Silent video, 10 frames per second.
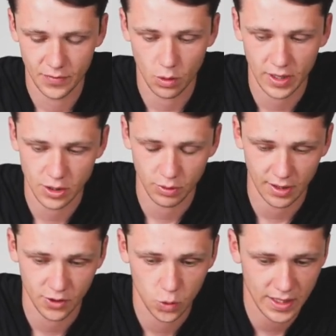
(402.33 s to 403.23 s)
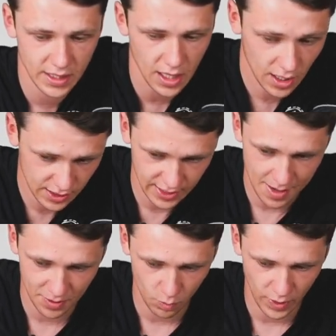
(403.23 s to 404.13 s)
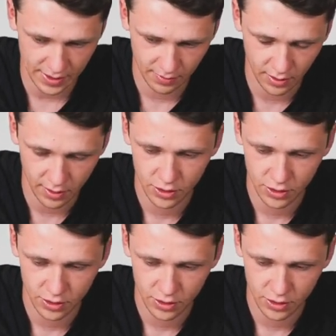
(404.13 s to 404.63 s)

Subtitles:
Okay, so we're going to have 20 yards of depth and width.